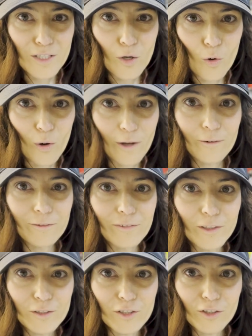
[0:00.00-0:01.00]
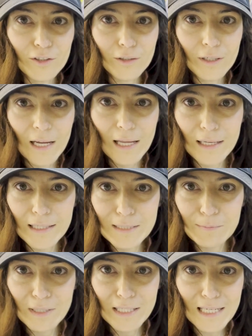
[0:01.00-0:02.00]
the oil filter, and it's
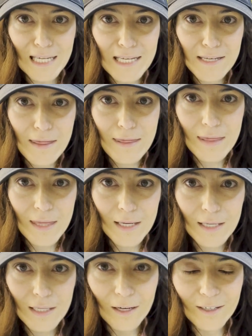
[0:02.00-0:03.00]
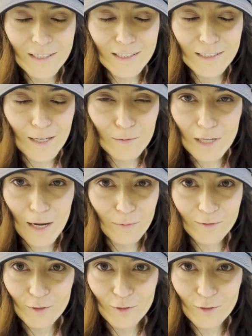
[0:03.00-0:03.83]
beneath some type of